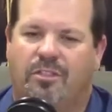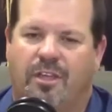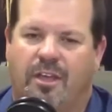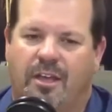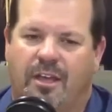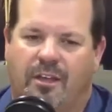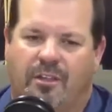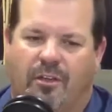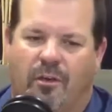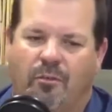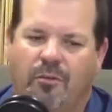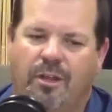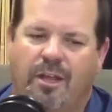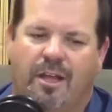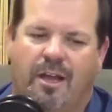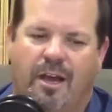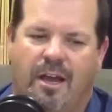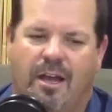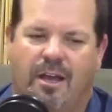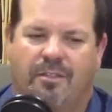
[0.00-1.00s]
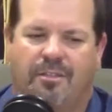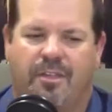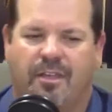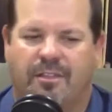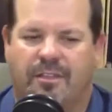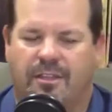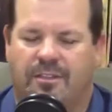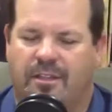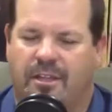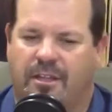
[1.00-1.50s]
The only guy I think
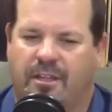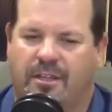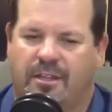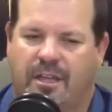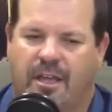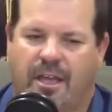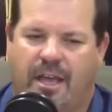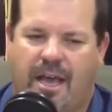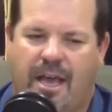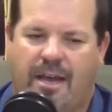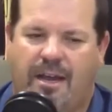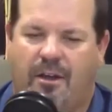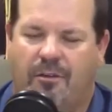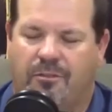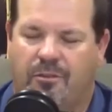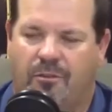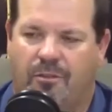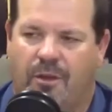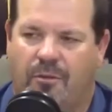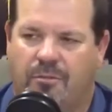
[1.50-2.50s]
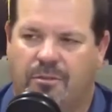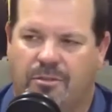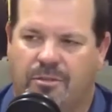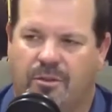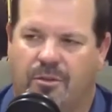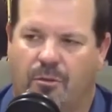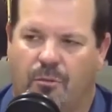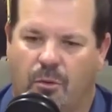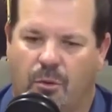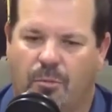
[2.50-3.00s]
that they had out there that was
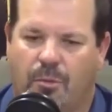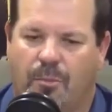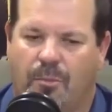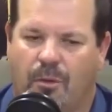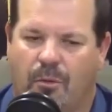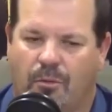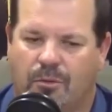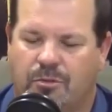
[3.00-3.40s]
a rumor mill was